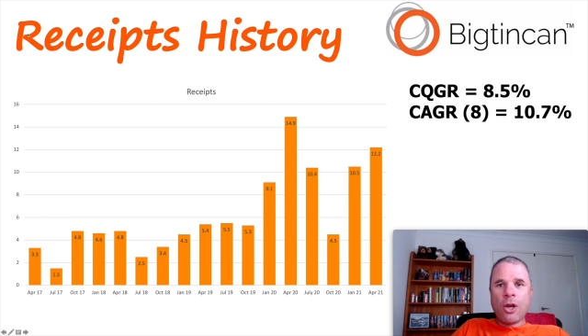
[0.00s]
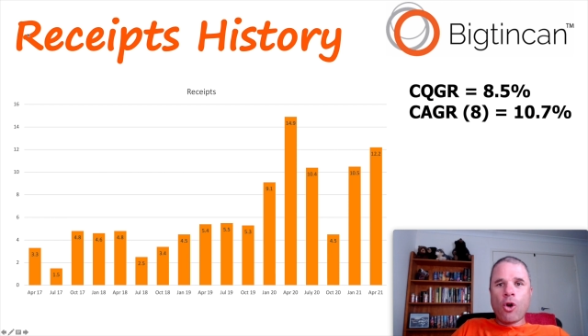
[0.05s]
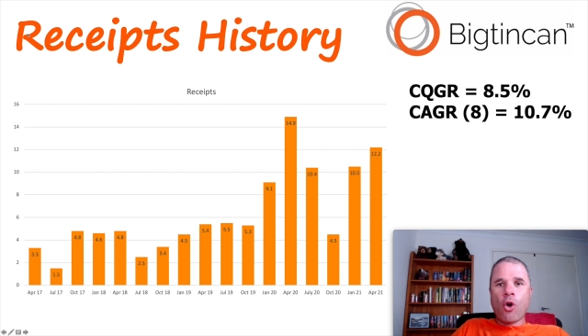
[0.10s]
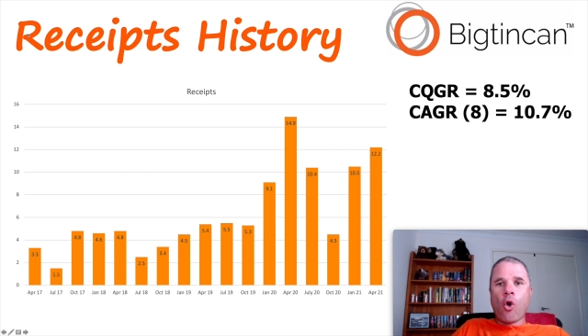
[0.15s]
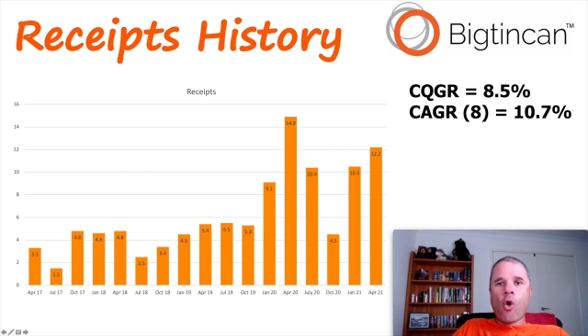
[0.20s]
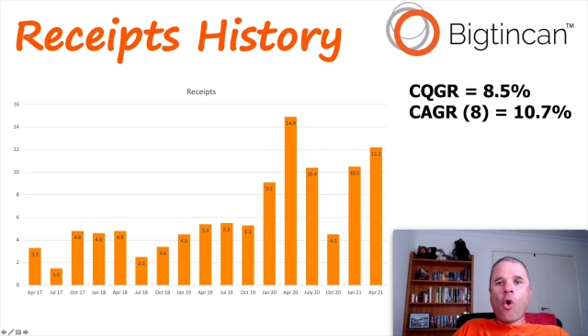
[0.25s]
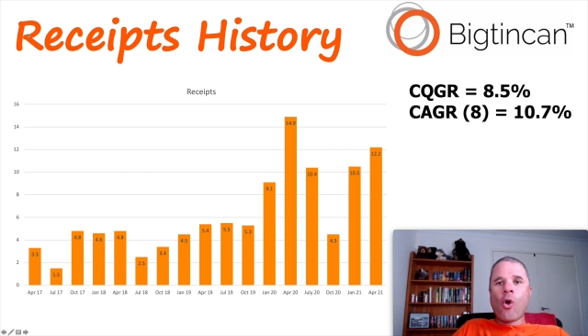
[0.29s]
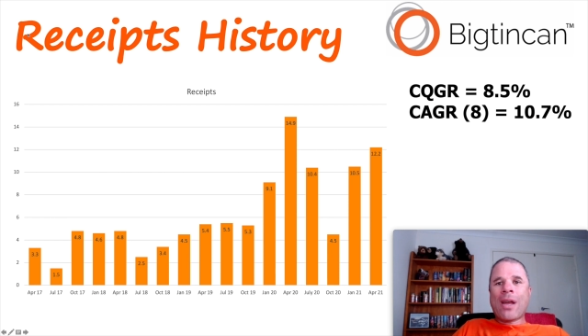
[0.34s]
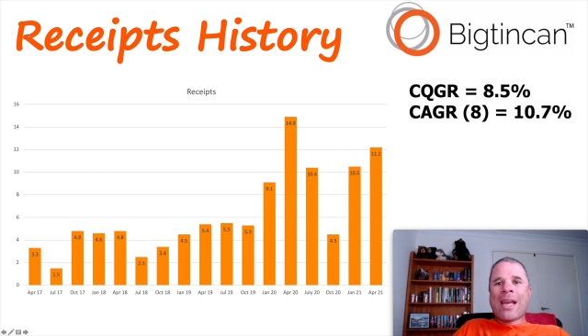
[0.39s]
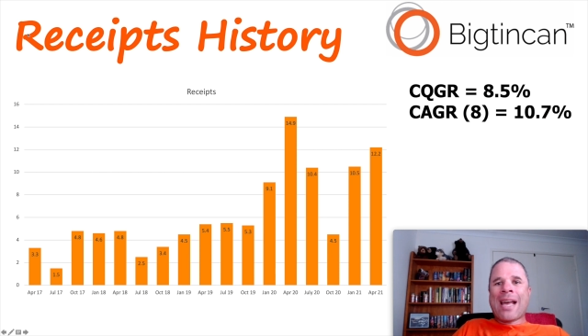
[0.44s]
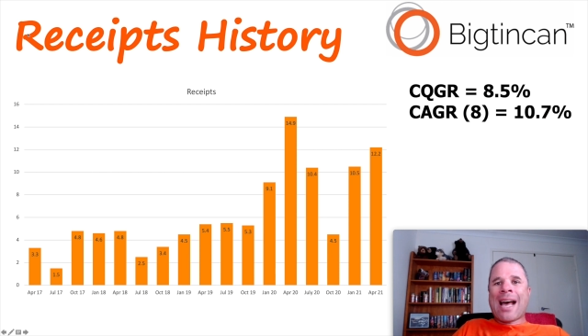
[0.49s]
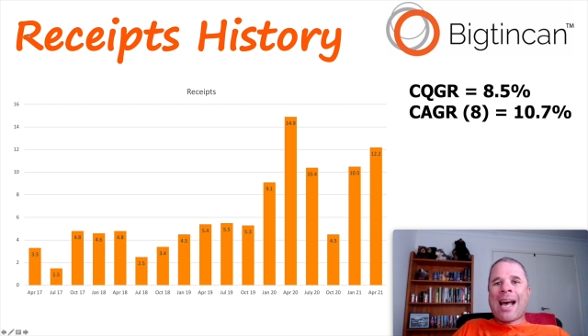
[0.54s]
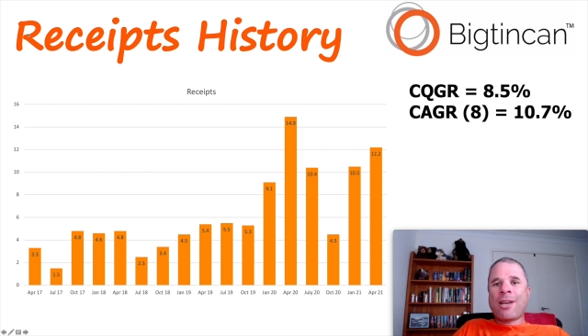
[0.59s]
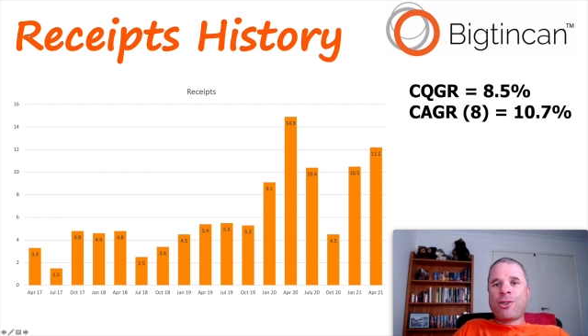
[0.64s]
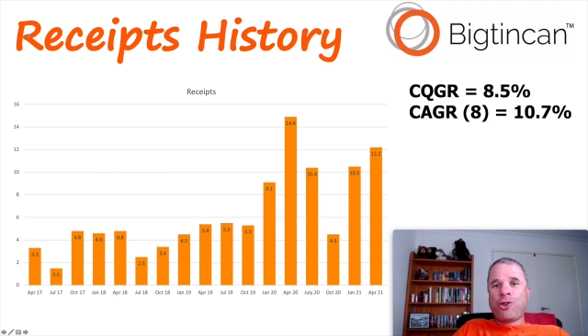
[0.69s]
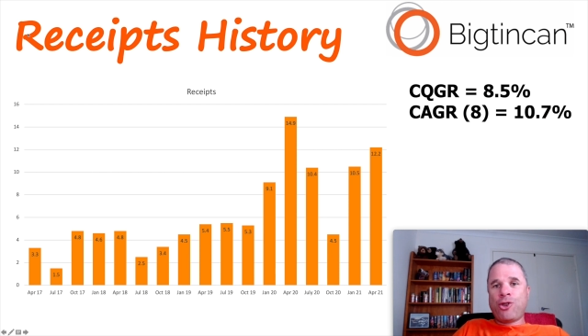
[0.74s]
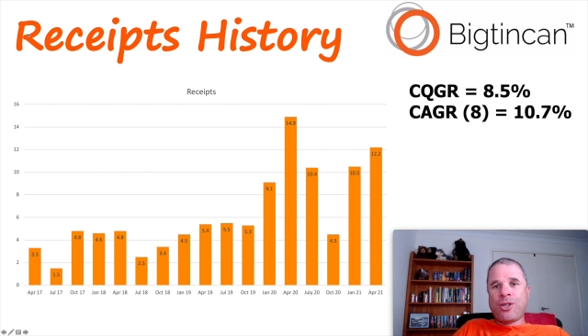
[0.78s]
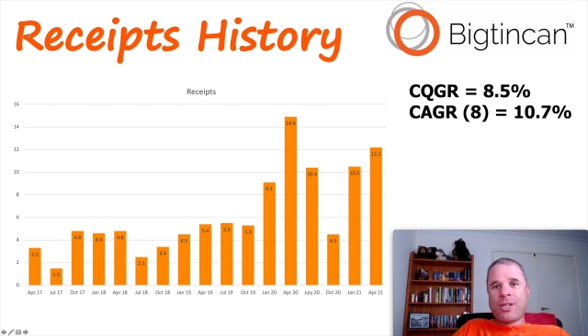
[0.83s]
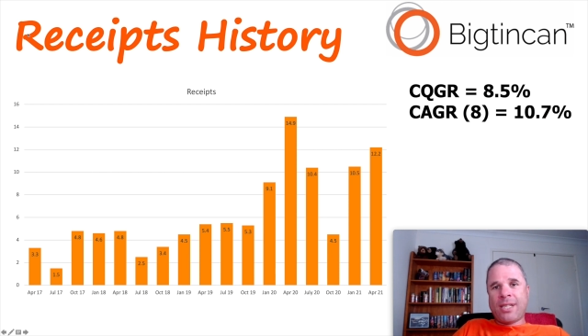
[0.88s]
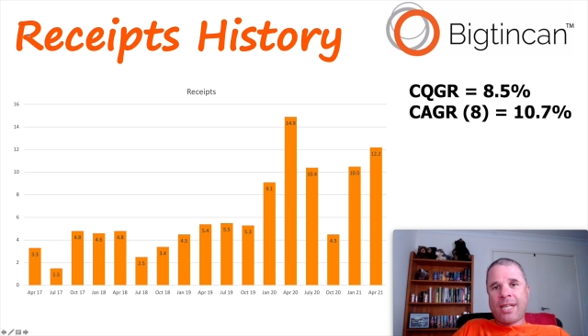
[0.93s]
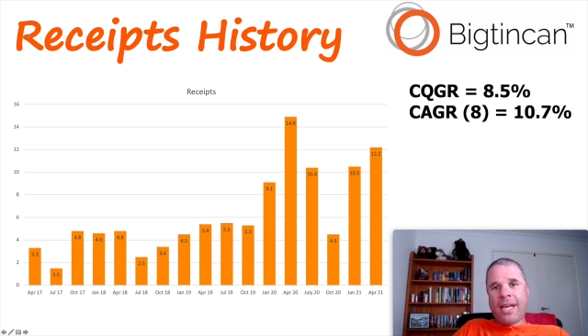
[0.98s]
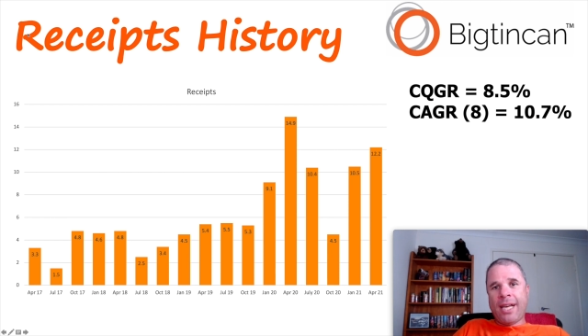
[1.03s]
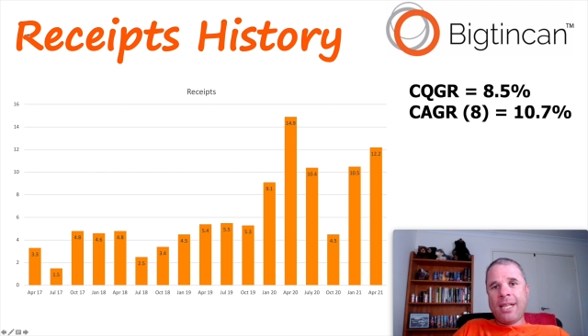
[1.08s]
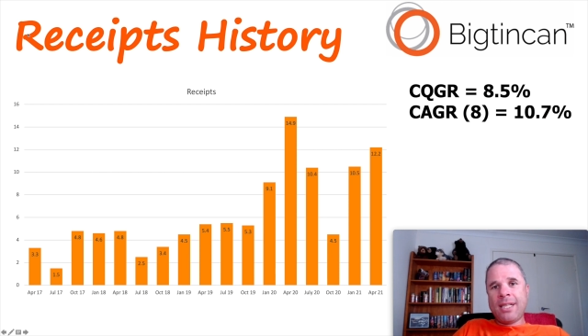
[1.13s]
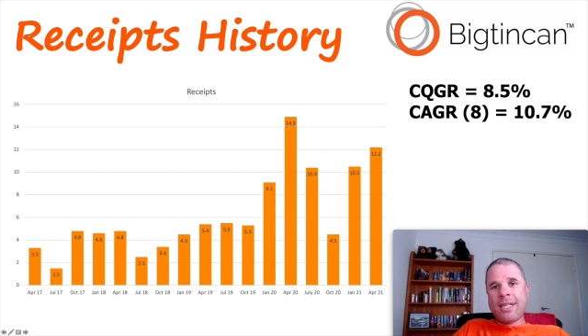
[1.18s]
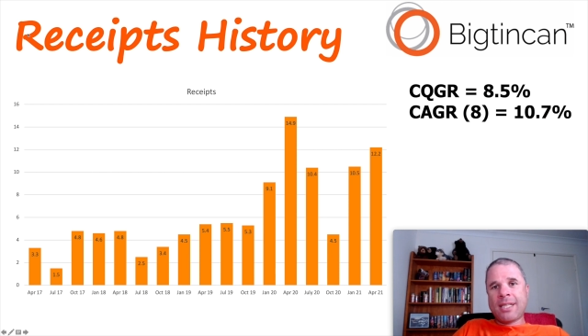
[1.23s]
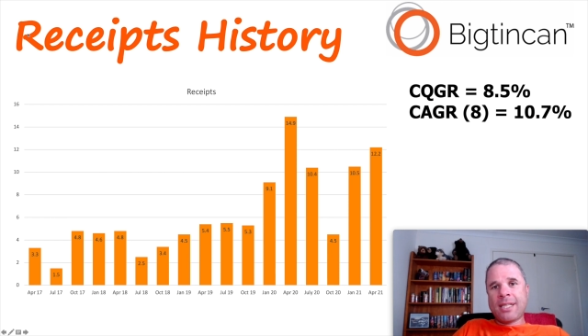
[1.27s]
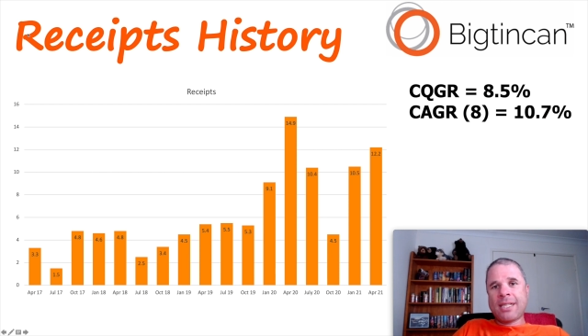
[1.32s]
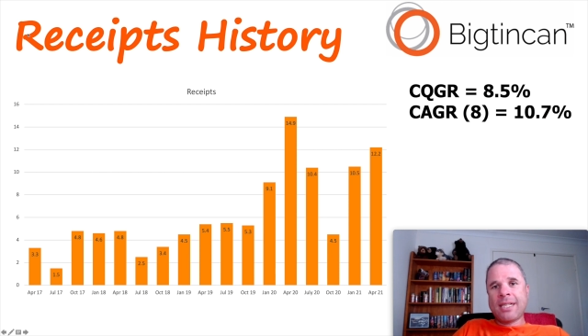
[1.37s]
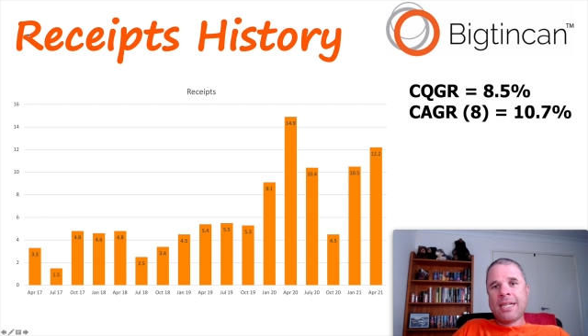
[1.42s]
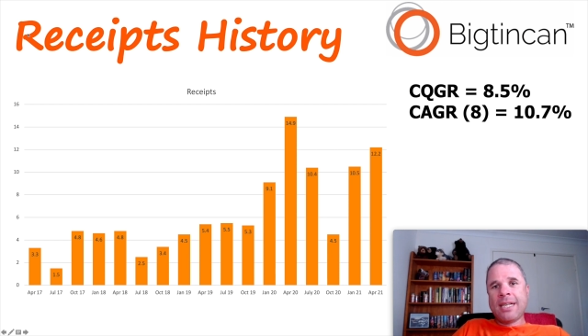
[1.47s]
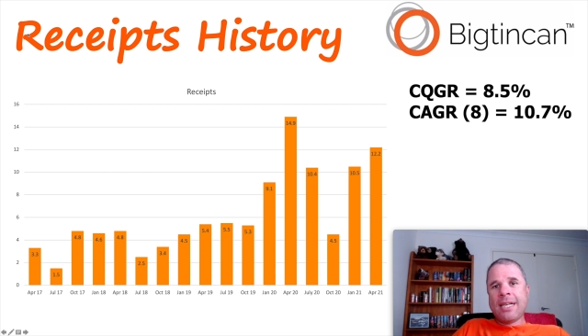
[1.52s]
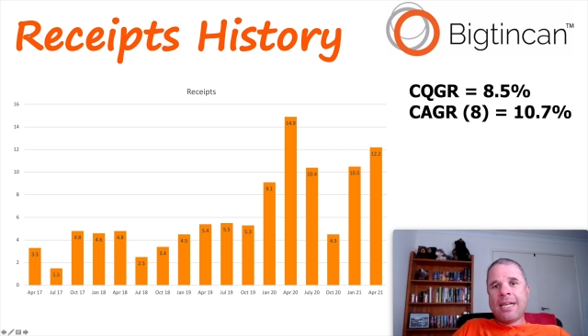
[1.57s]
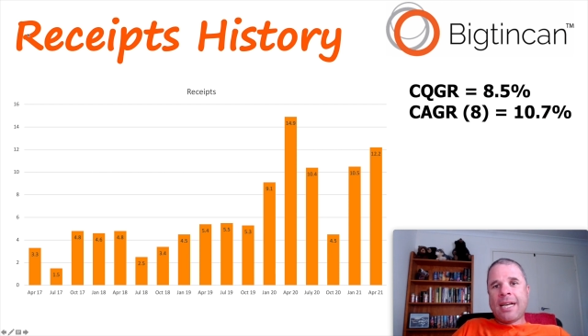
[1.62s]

or cash receipts,